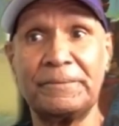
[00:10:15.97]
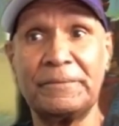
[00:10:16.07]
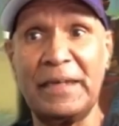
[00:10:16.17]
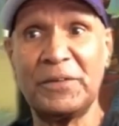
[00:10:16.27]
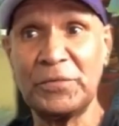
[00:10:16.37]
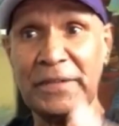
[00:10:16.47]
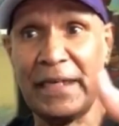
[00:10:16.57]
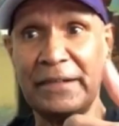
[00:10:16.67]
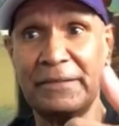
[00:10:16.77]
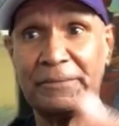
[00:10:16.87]
How good's
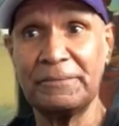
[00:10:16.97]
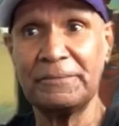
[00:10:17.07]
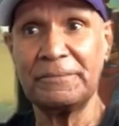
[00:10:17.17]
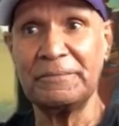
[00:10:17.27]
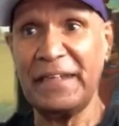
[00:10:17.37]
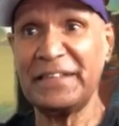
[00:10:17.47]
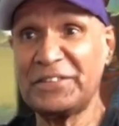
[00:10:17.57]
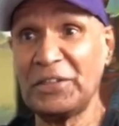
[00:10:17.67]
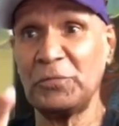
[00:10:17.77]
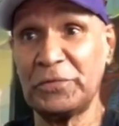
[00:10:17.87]
that? And
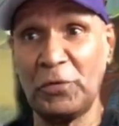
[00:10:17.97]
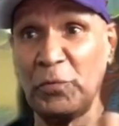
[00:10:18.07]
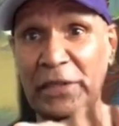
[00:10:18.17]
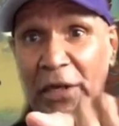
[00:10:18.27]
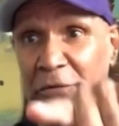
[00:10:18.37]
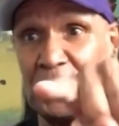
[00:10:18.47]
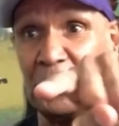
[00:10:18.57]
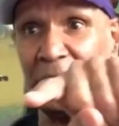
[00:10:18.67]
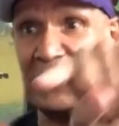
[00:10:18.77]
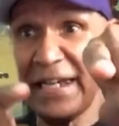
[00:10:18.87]
so we go
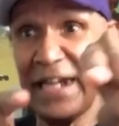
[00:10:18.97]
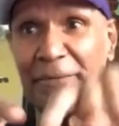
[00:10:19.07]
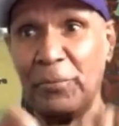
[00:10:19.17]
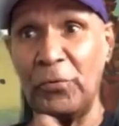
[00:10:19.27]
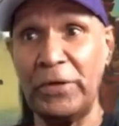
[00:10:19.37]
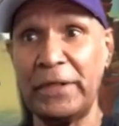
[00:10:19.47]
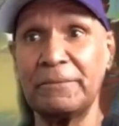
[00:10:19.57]
to a young boy,